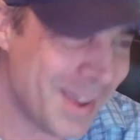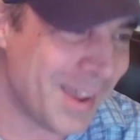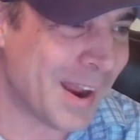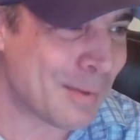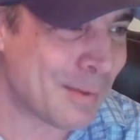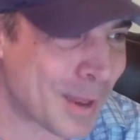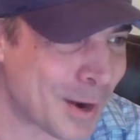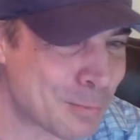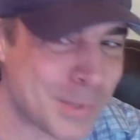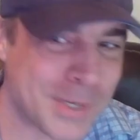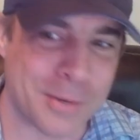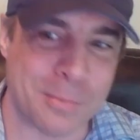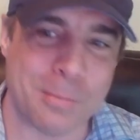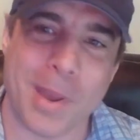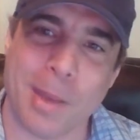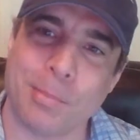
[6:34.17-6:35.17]
And I don't mean to,
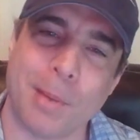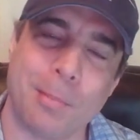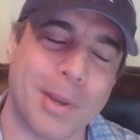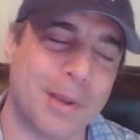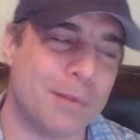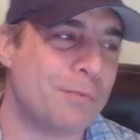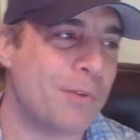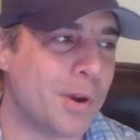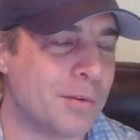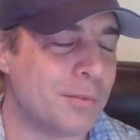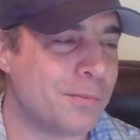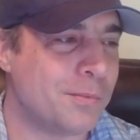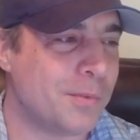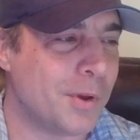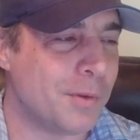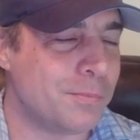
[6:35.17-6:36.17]
I'm not making fun
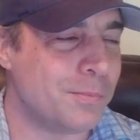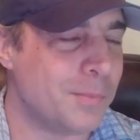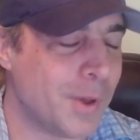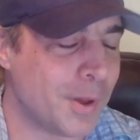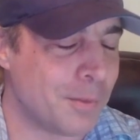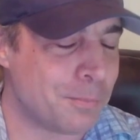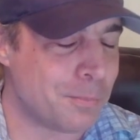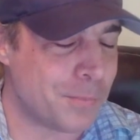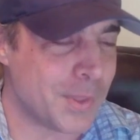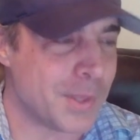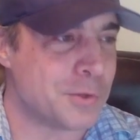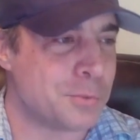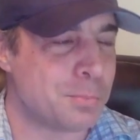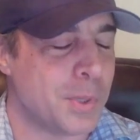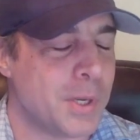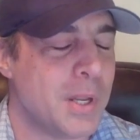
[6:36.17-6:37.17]
of
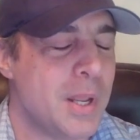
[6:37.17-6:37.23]
this, but